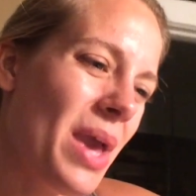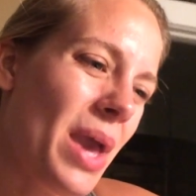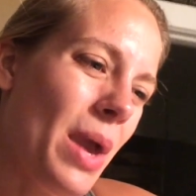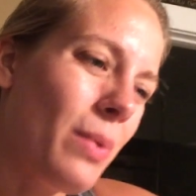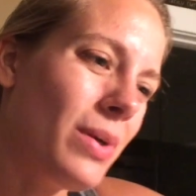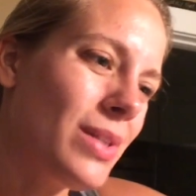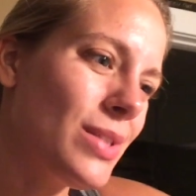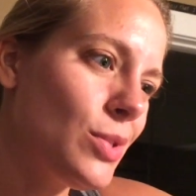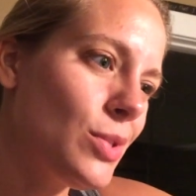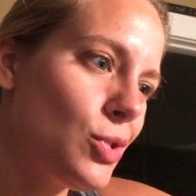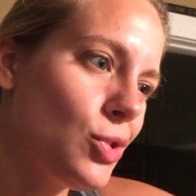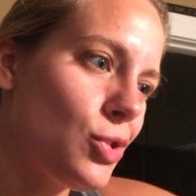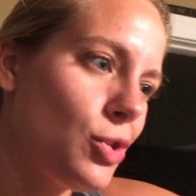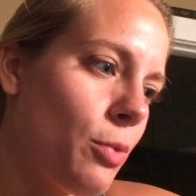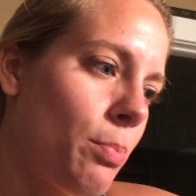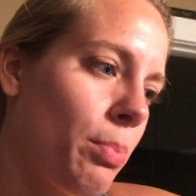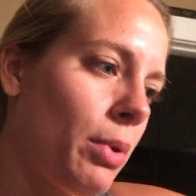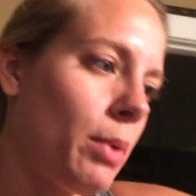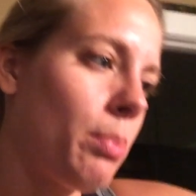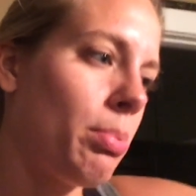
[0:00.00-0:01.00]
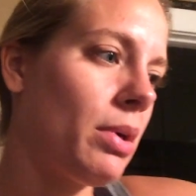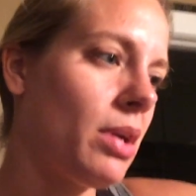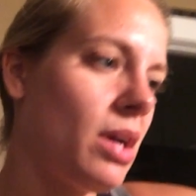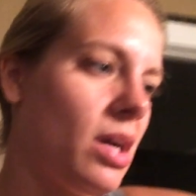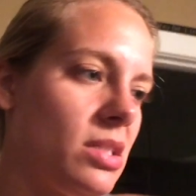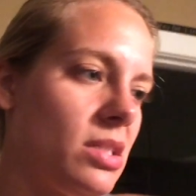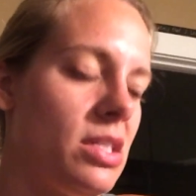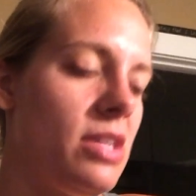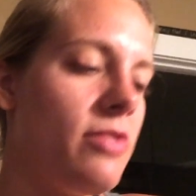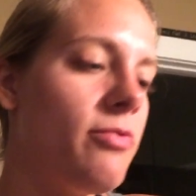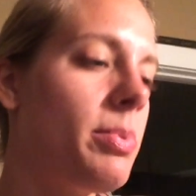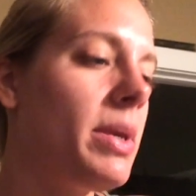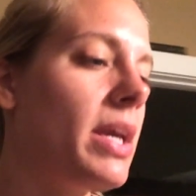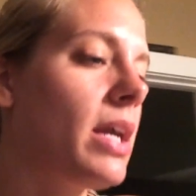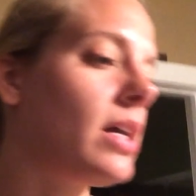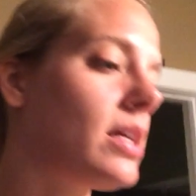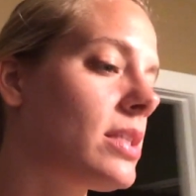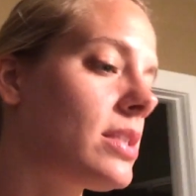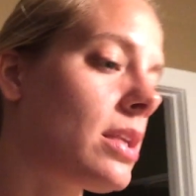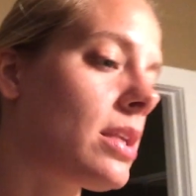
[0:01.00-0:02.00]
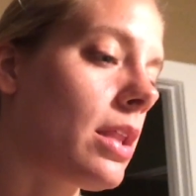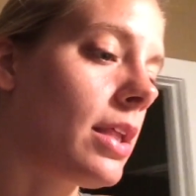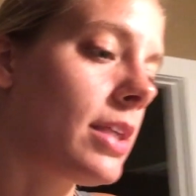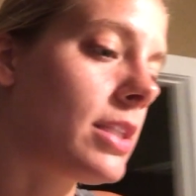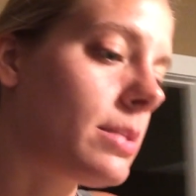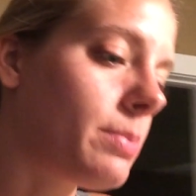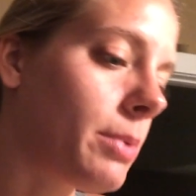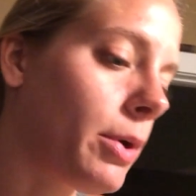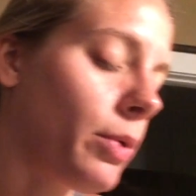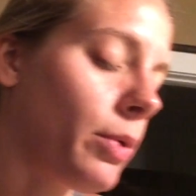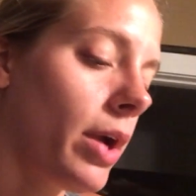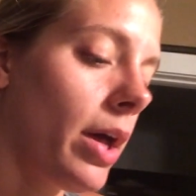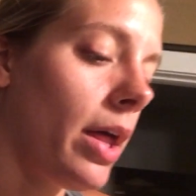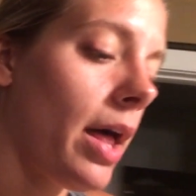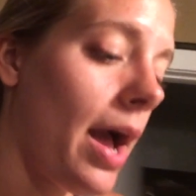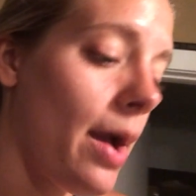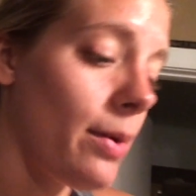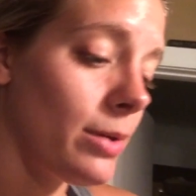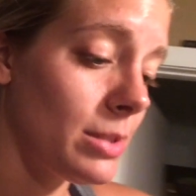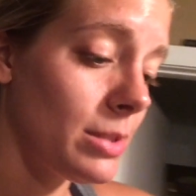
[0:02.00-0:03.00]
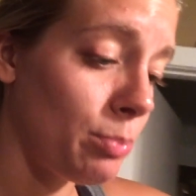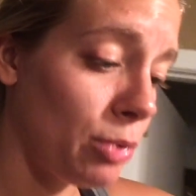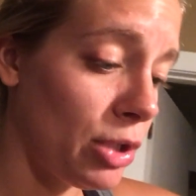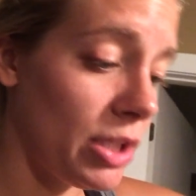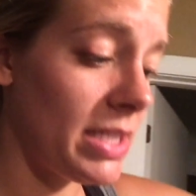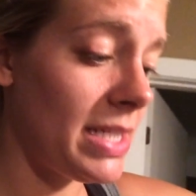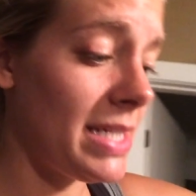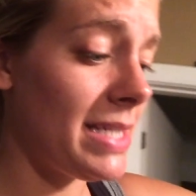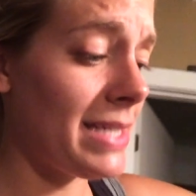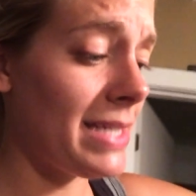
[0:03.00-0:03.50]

It wasn't super productive because, let's be real, I was pretty